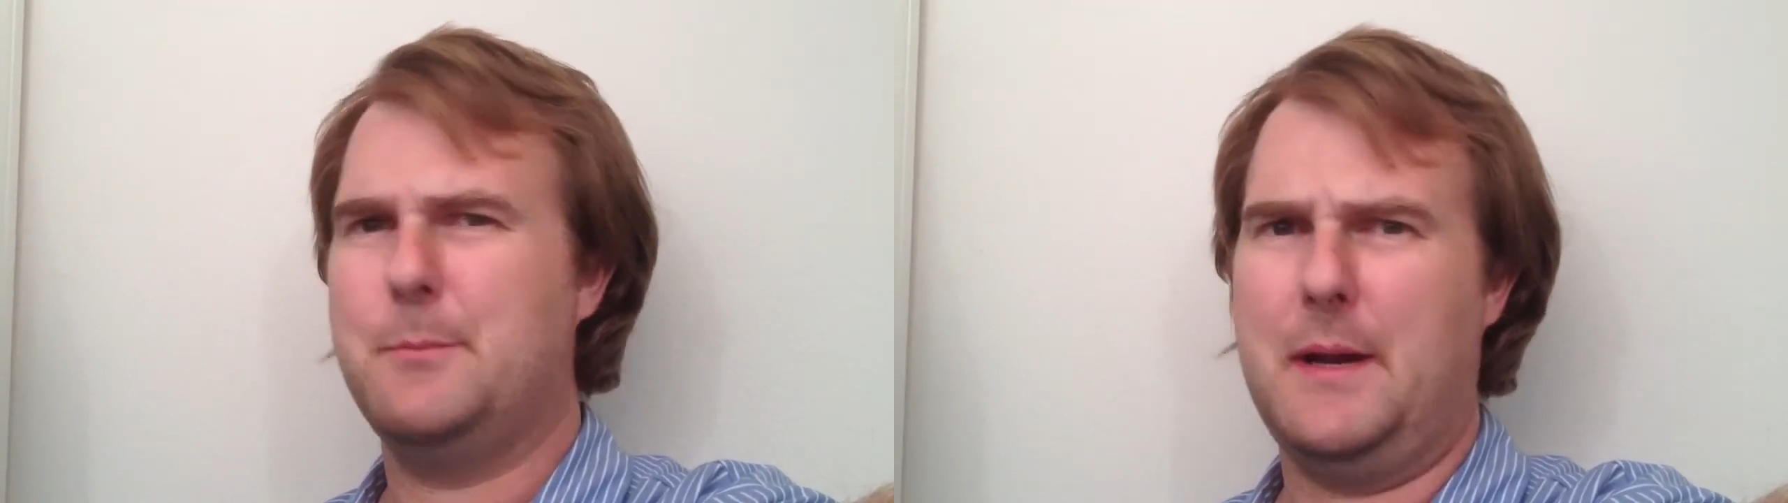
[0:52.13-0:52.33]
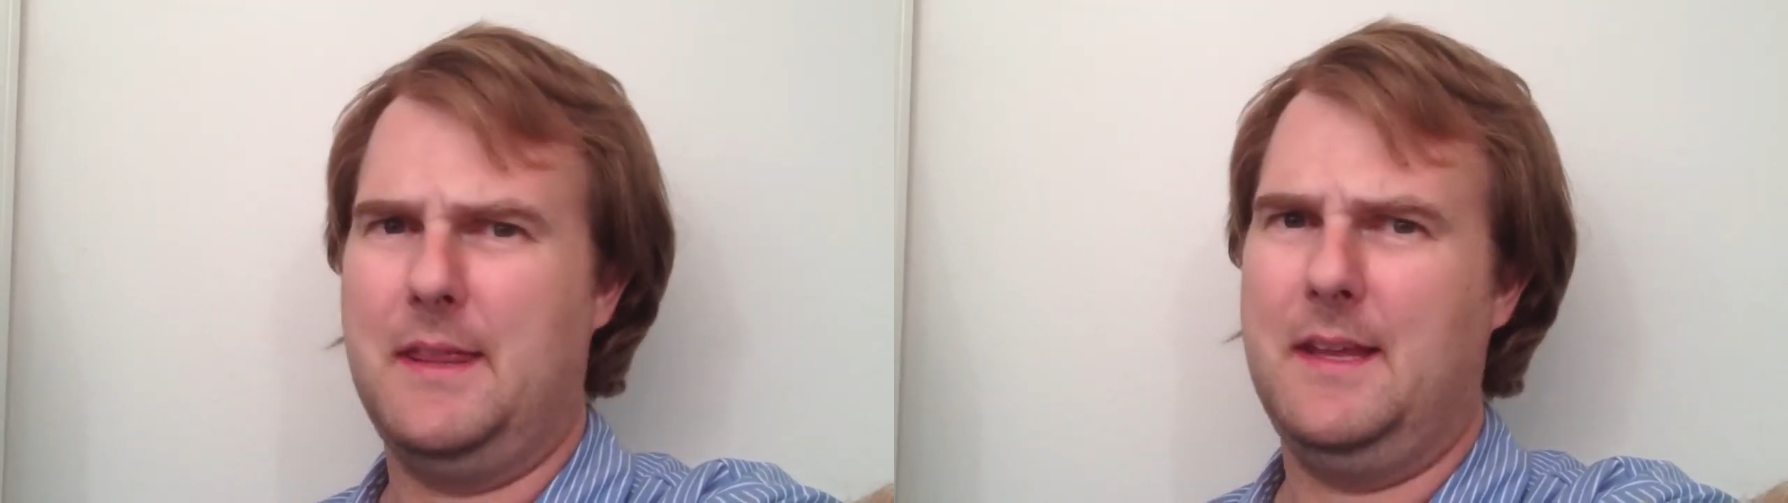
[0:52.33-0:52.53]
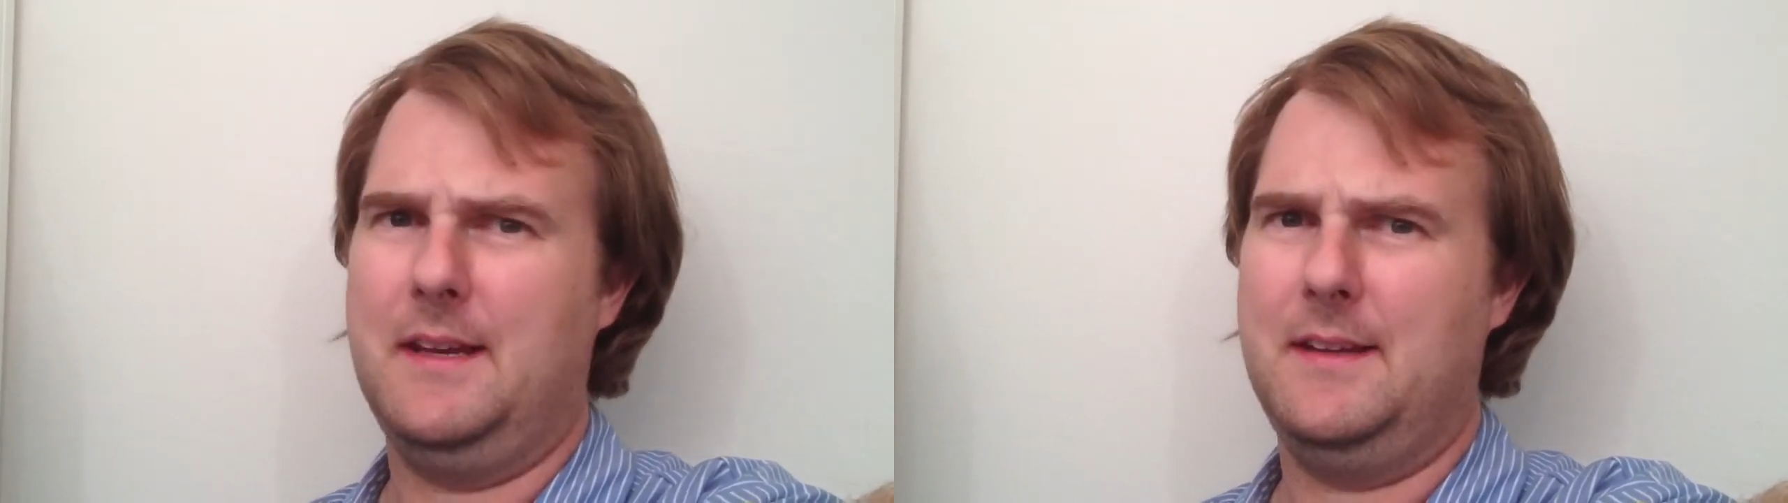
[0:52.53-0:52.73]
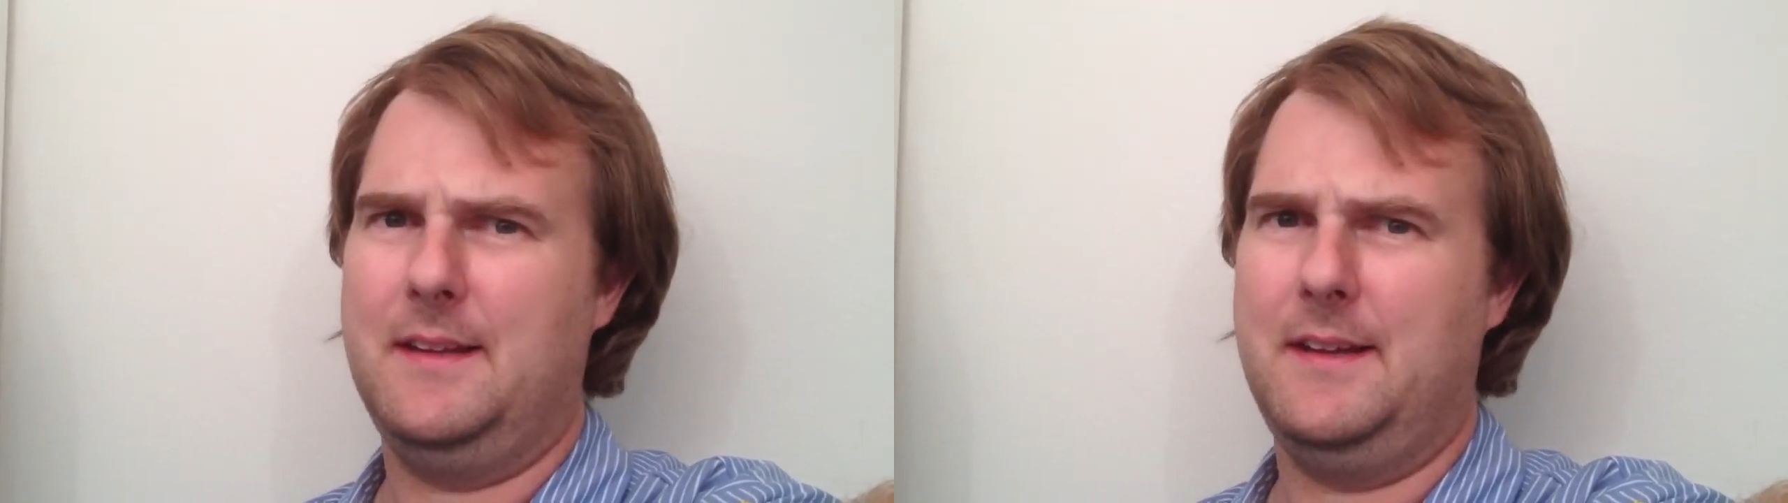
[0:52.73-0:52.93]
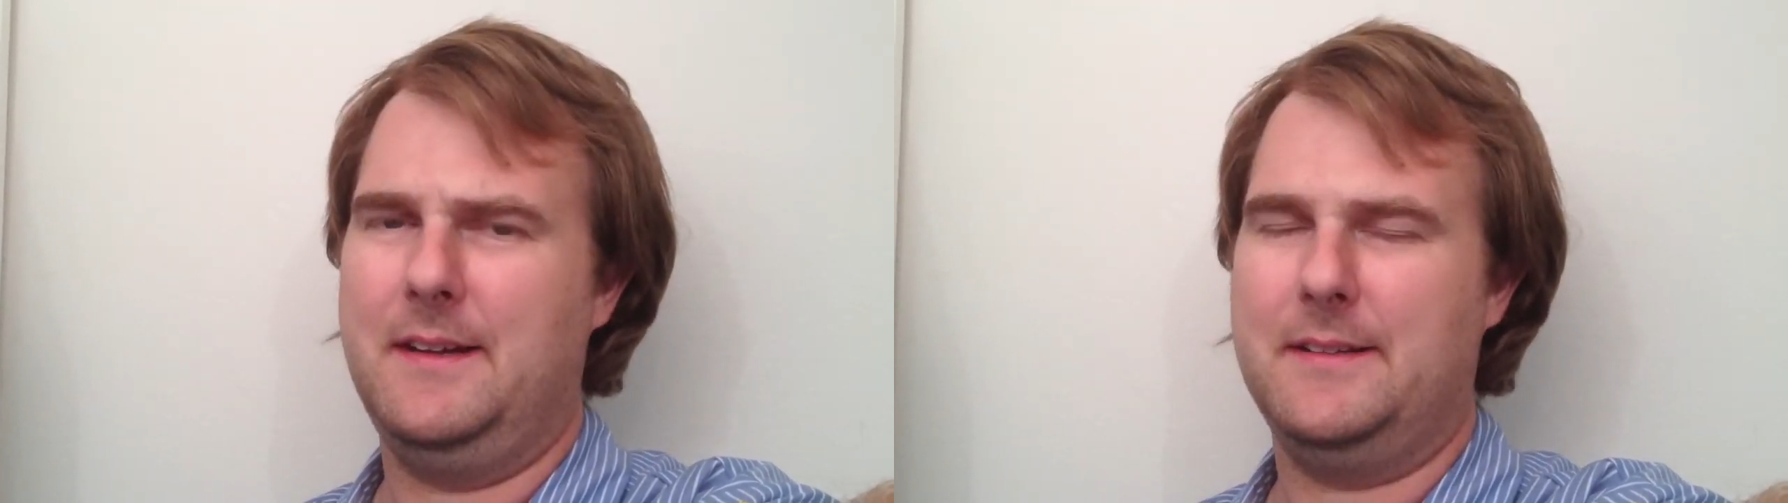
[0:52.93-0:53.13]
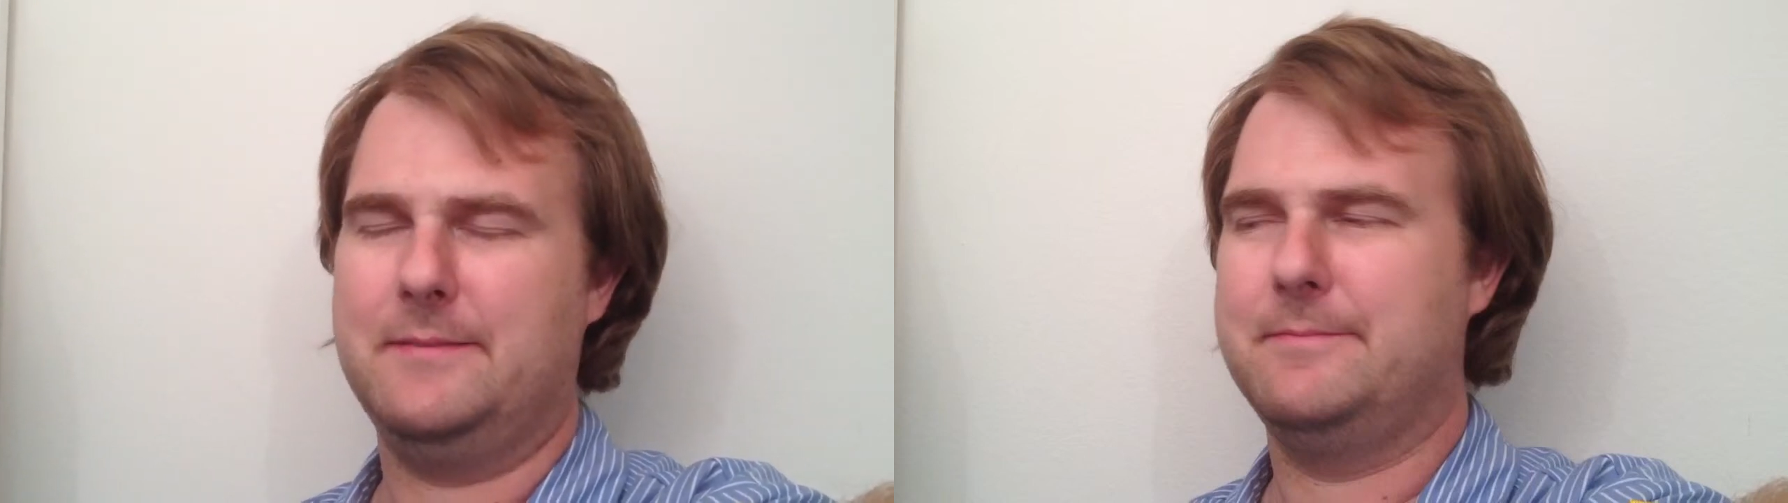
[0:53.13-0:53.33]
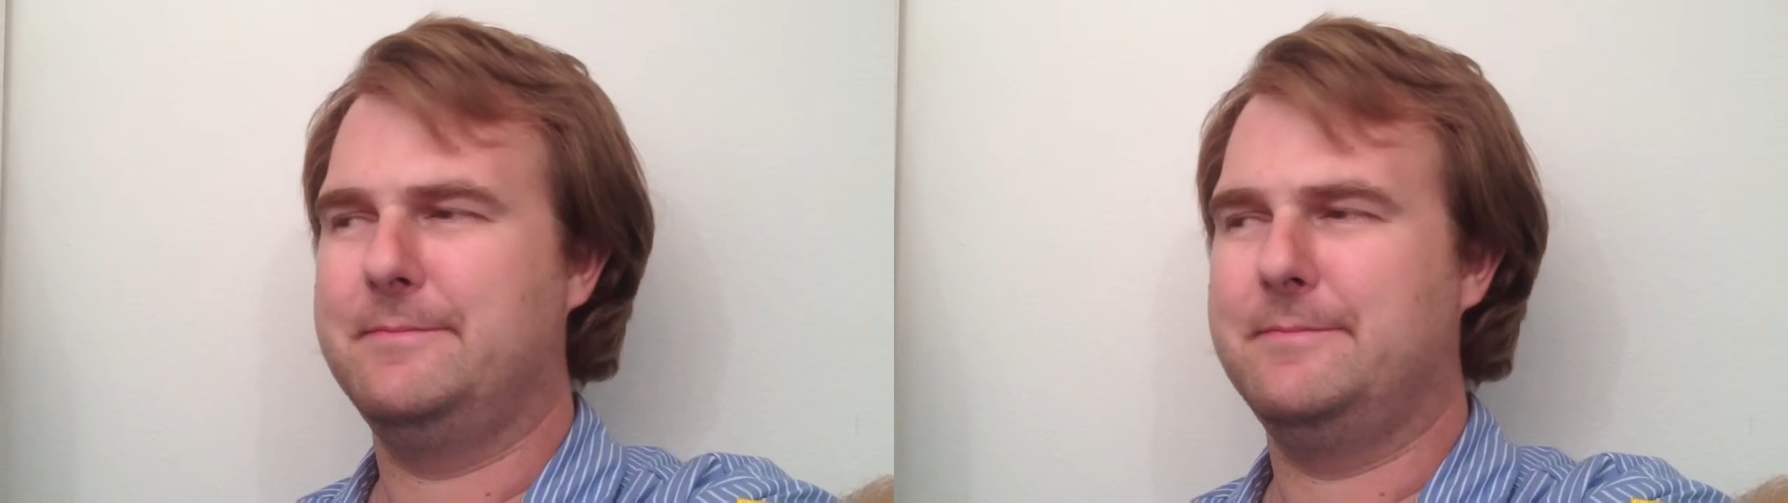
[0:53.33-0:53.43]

by the end of the year.